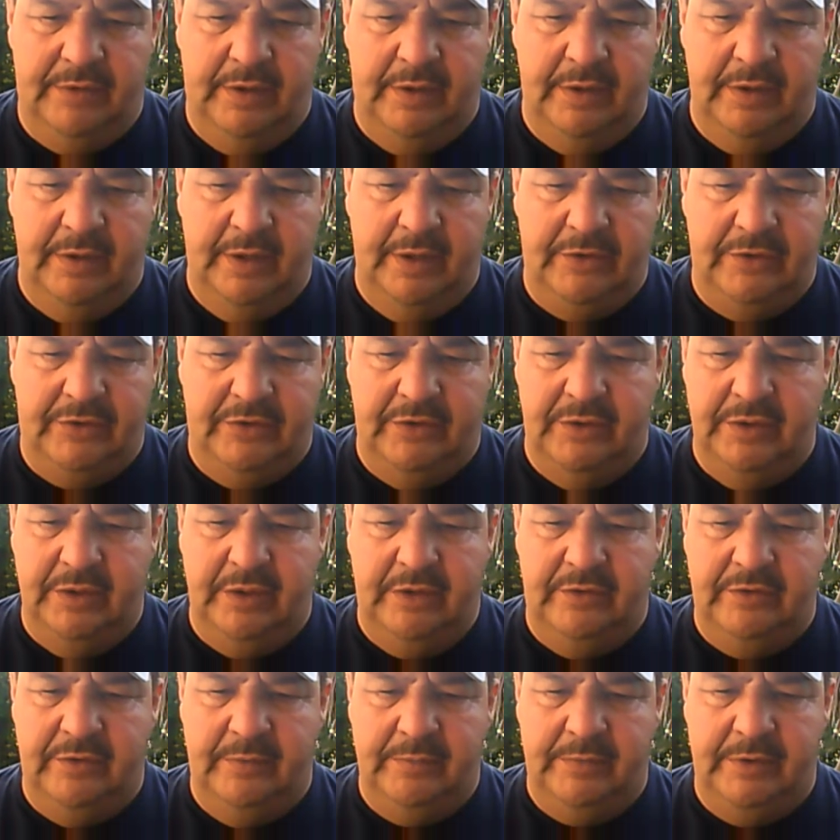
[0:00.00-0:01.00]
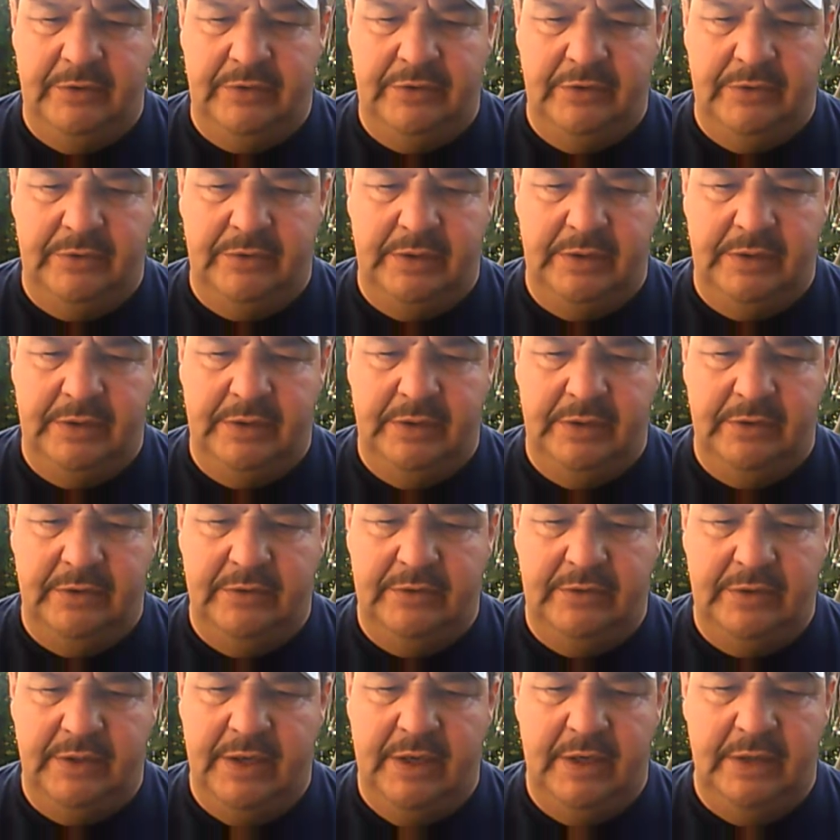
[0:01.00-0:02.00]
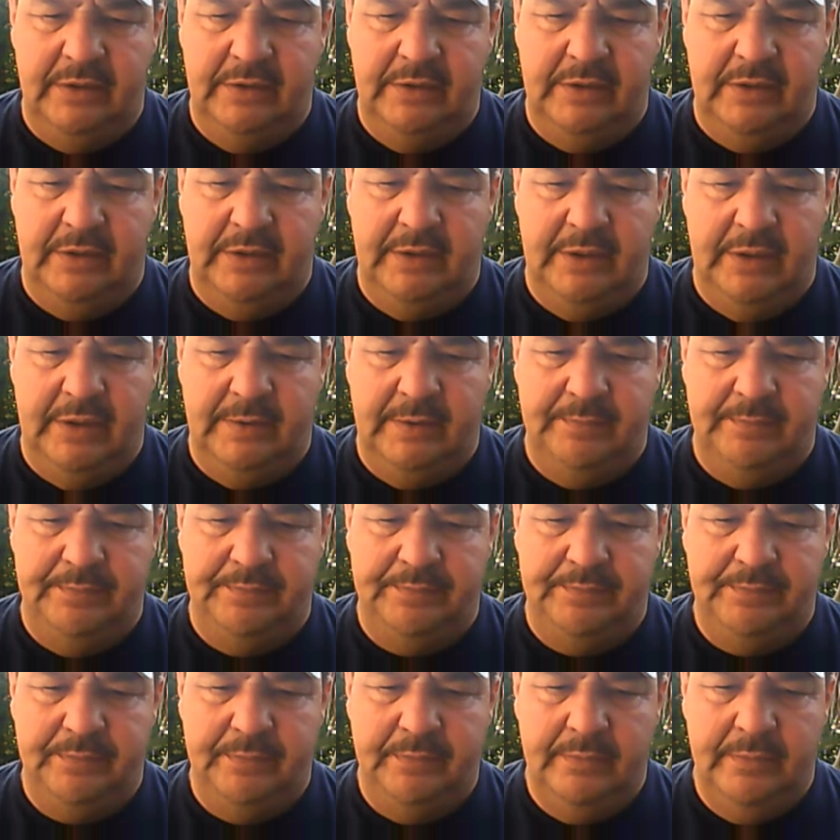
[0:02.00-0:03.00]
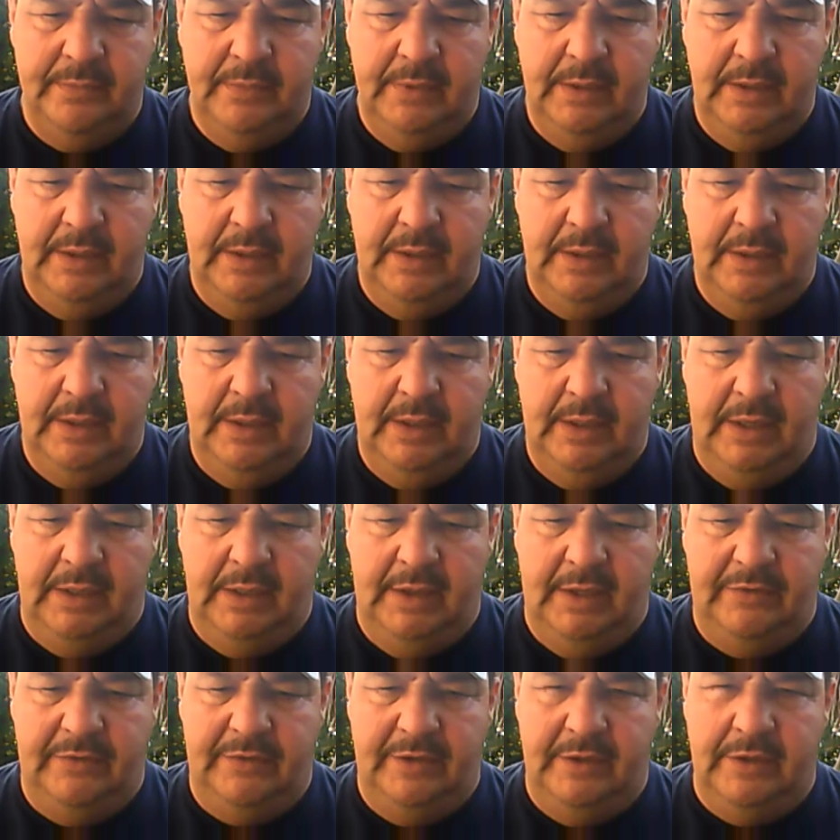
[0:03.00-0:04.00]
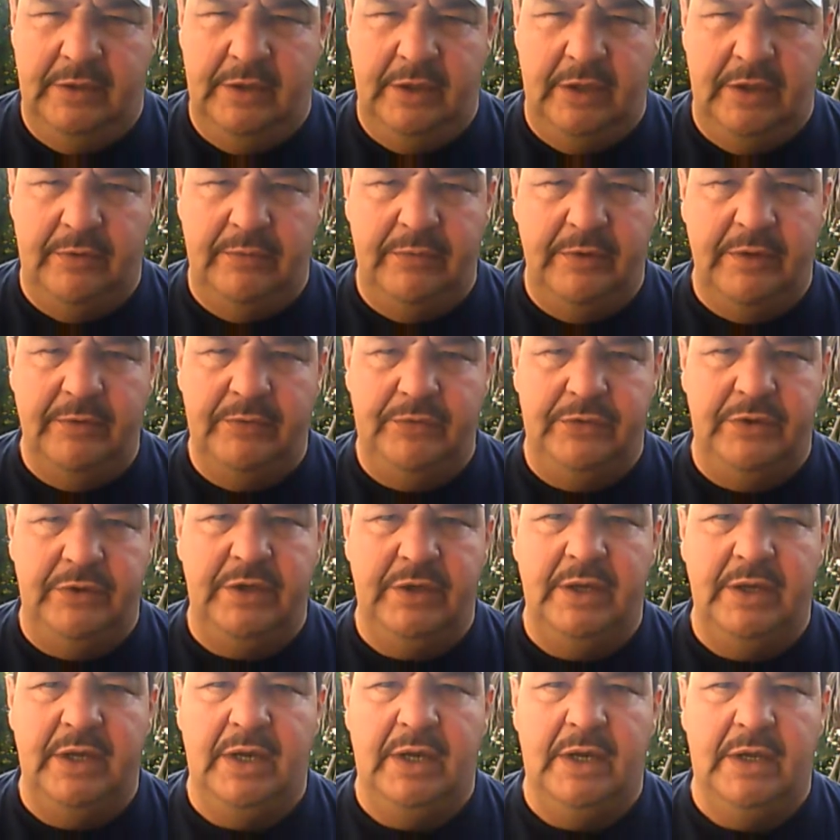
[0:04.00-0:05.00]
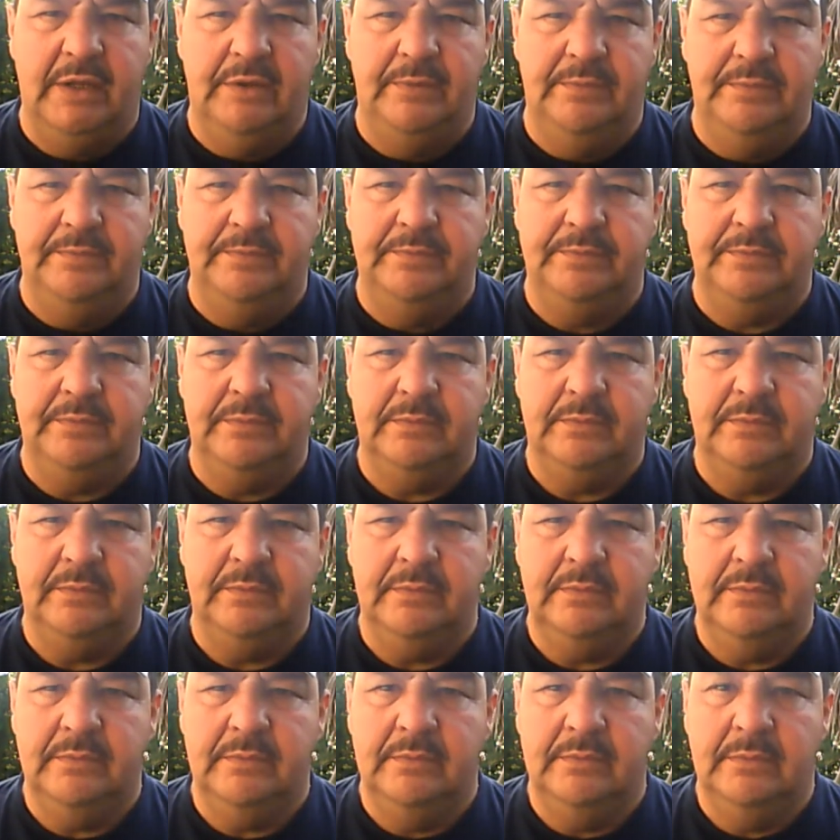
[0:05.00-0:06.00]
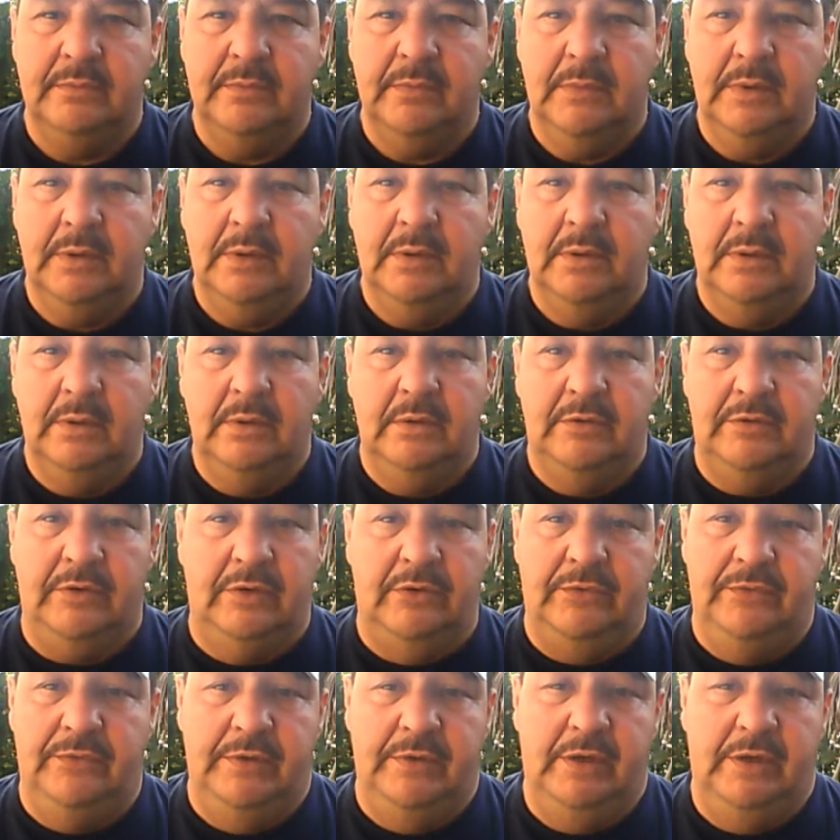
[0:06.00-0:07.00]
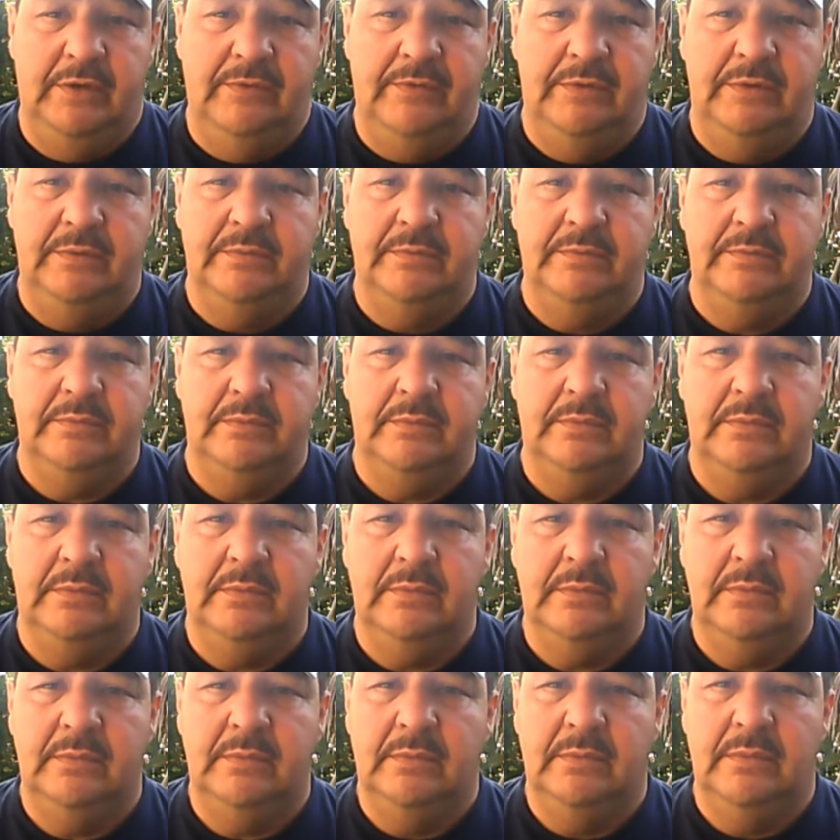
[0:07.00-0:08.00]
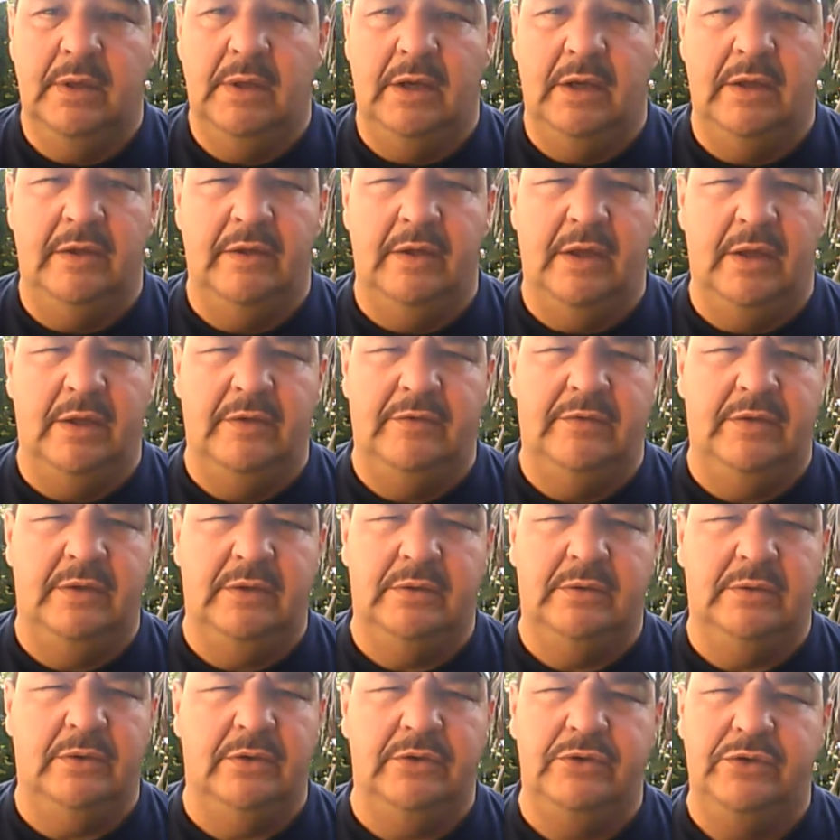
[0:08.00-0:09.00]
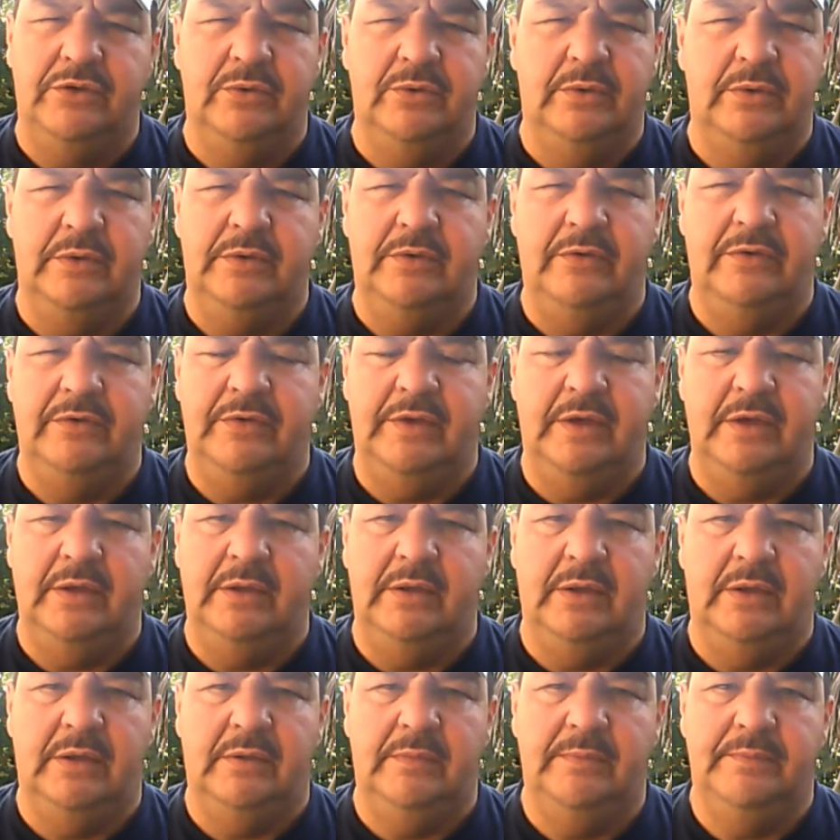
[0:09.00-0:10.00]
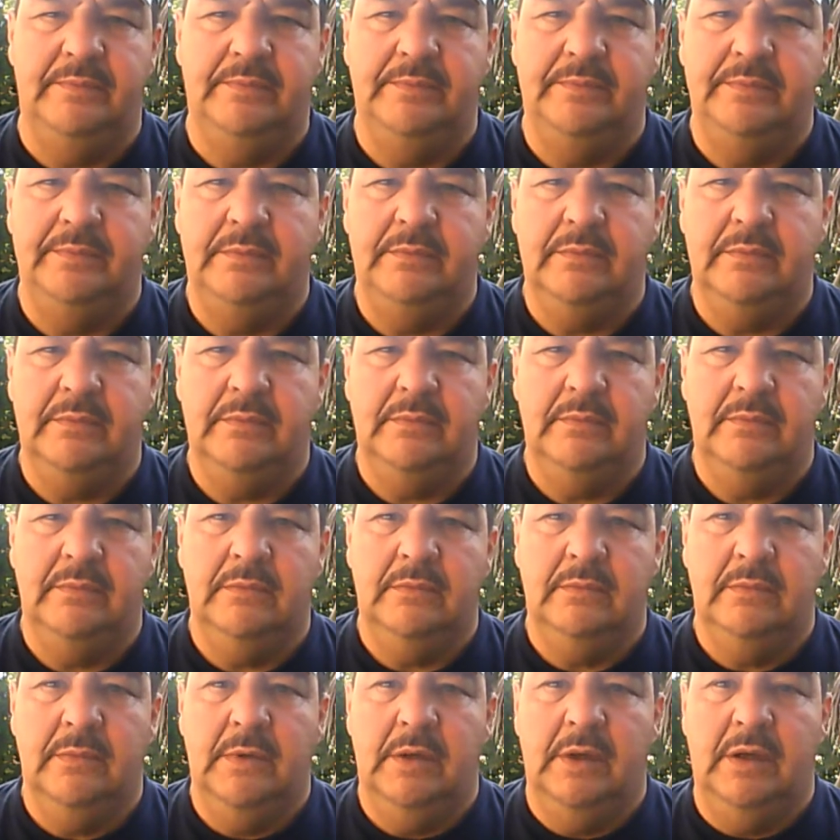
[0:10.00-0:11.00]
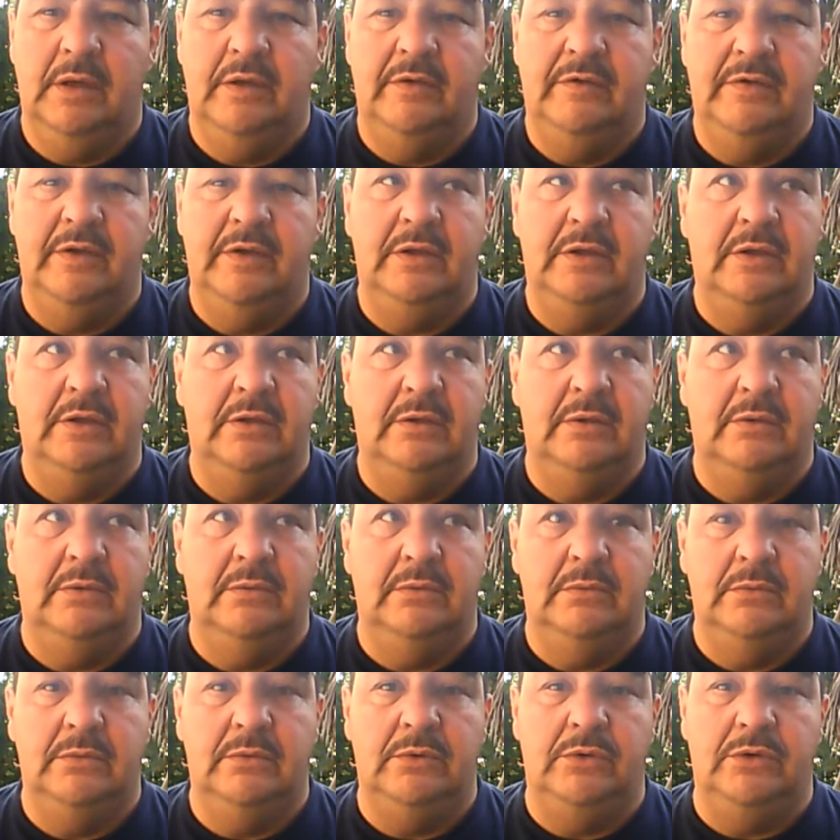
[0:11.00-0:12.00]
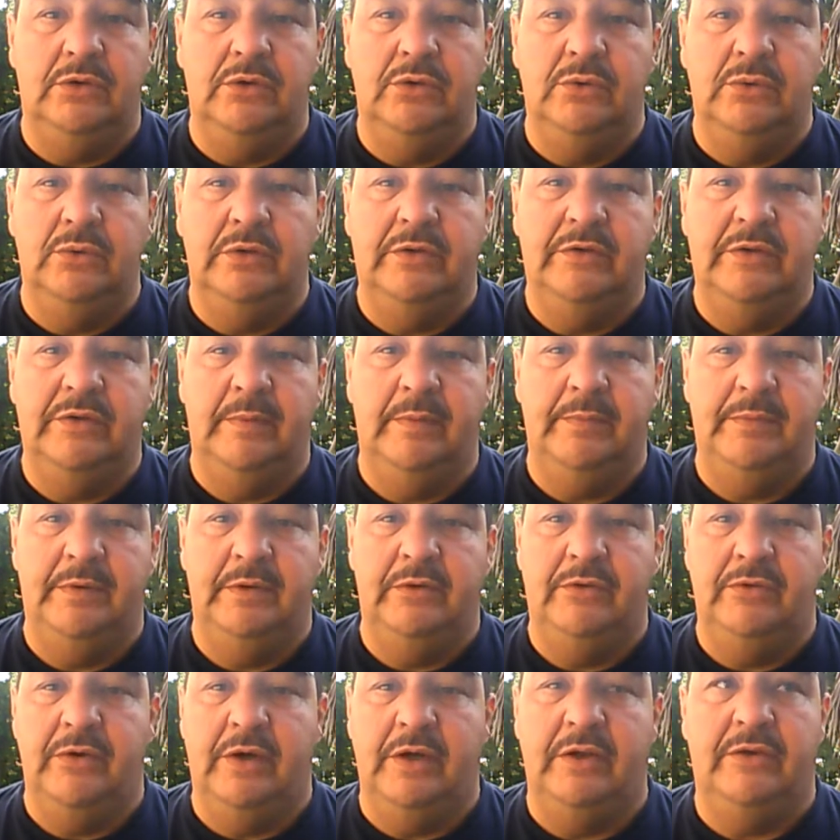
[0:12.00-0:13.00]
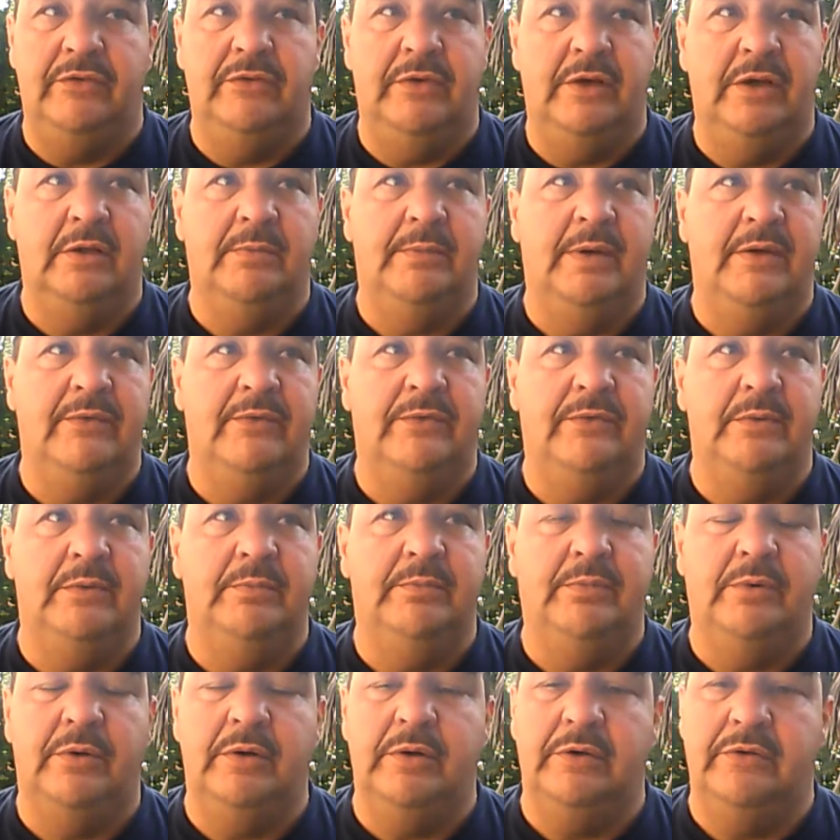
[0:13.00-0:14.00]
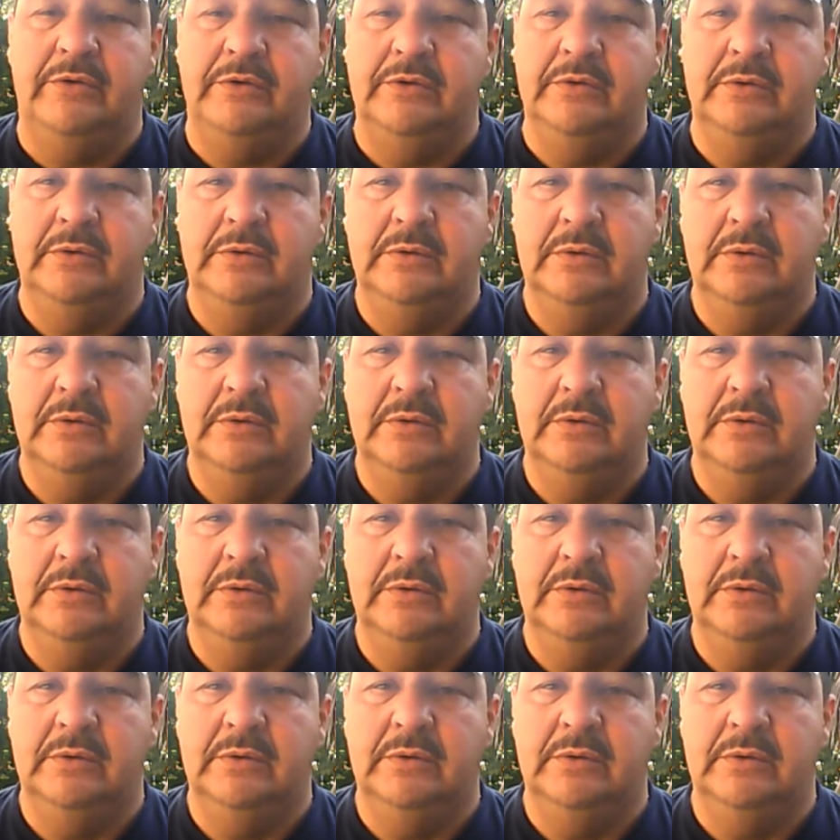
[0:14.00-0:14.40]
allegedly something Jody did, and she hadn't done that. And I said, even if she had, she's forgiven. I said, don't you understand that? I said, you accepted Christ right on my front porch.